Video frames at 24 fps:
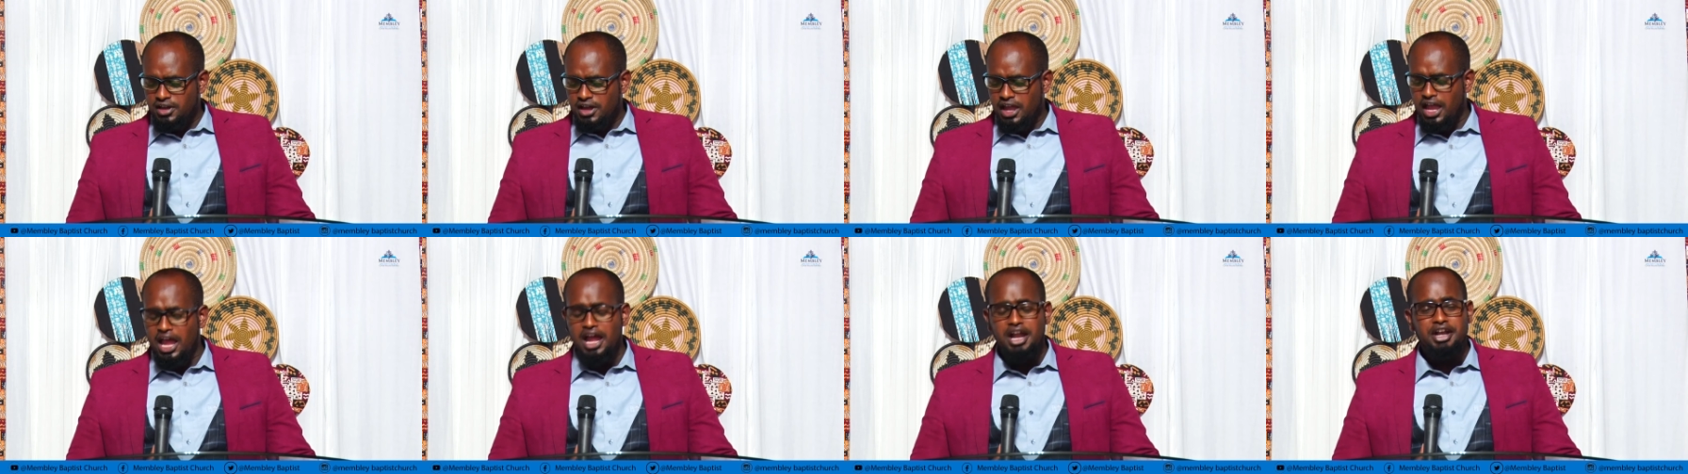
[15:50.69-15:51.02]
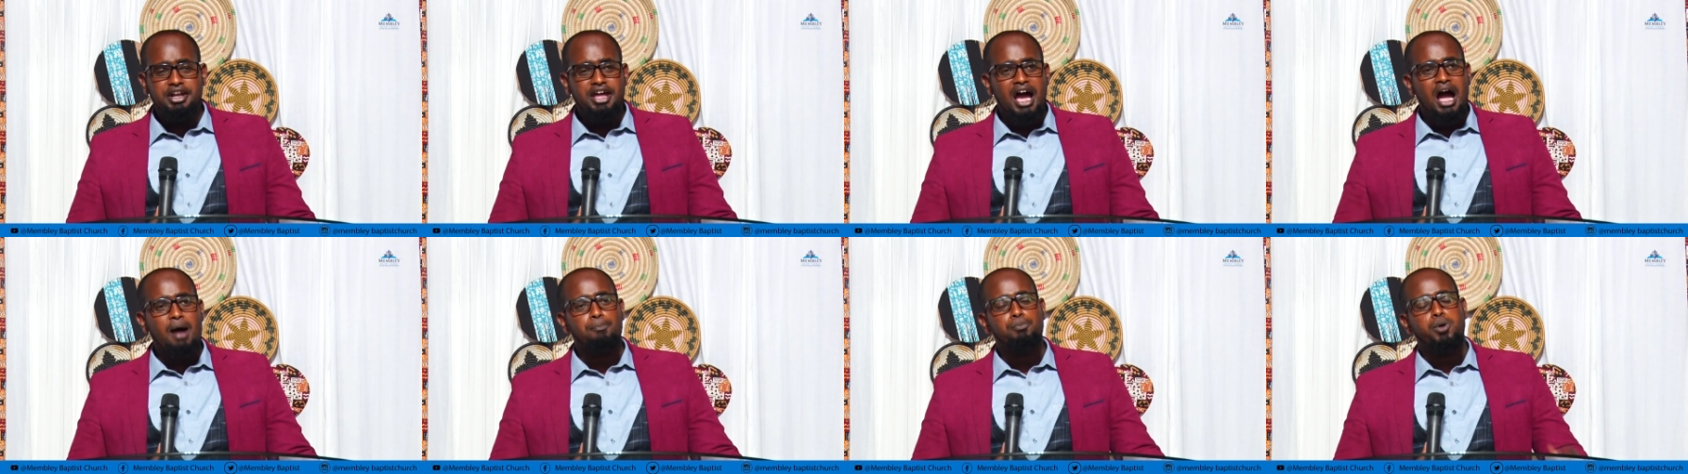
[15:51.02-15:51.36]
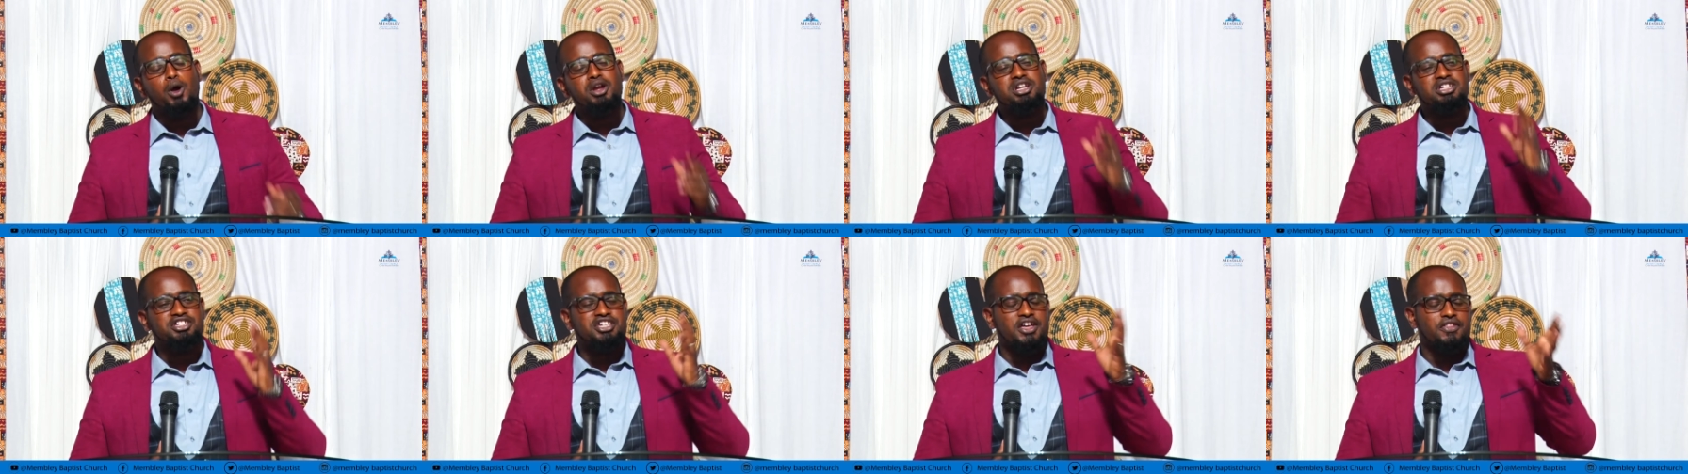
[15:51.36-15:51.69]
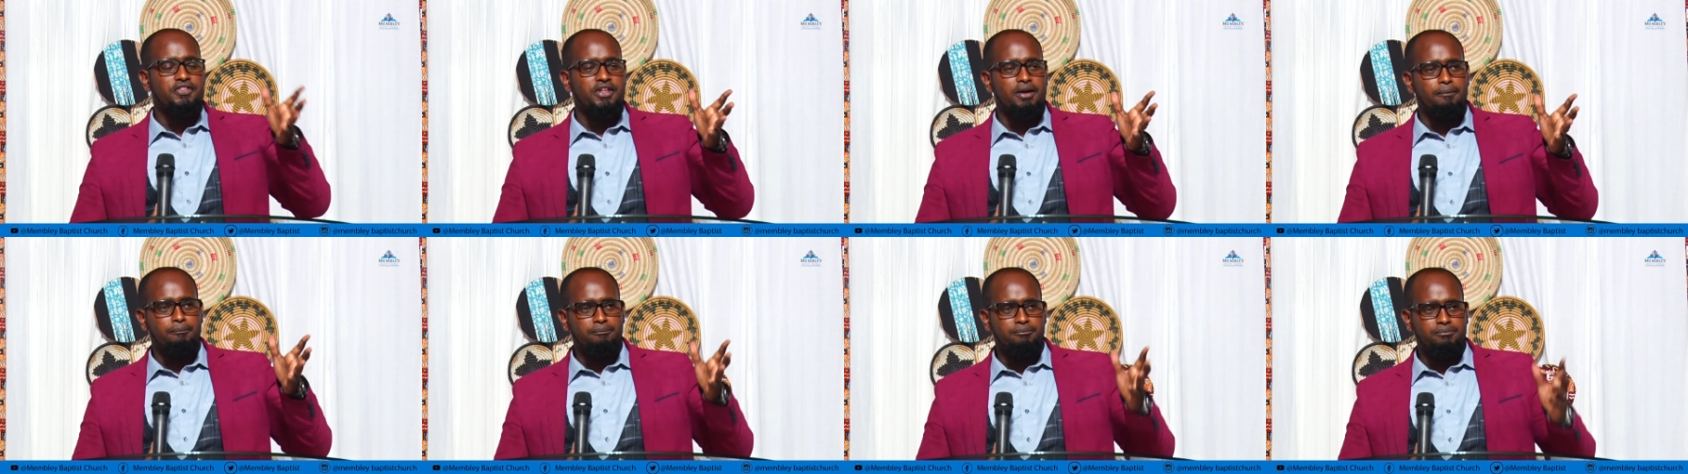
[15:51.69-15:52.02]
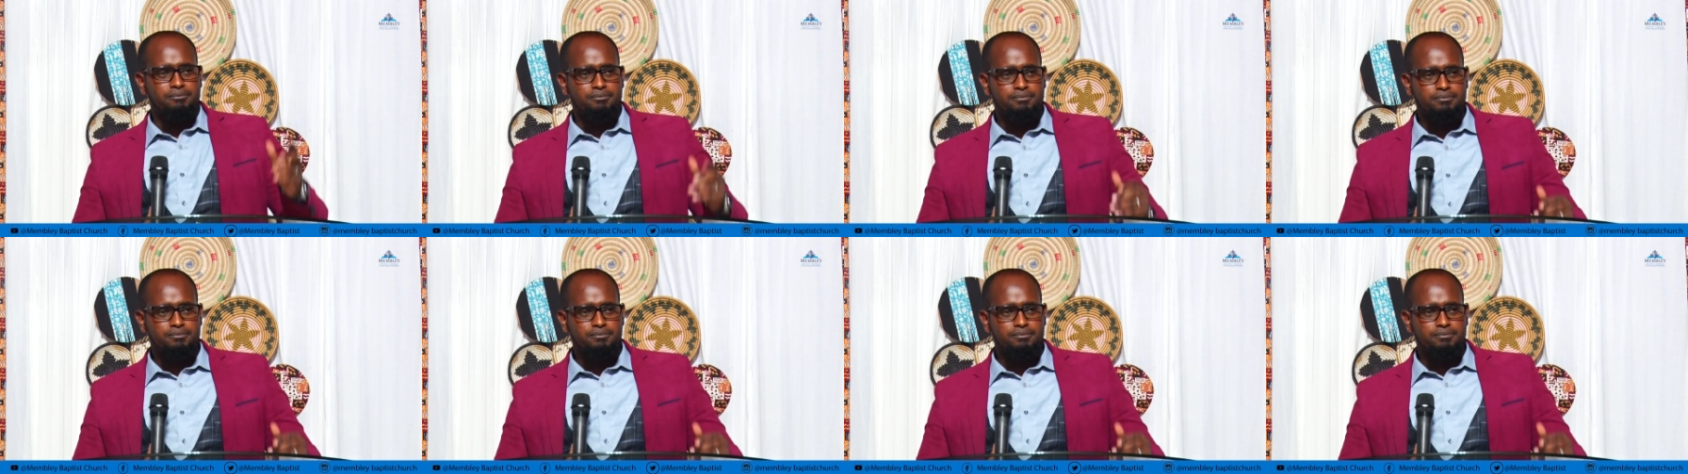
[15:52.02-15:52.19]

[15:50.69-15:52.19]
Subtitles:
and appointed them.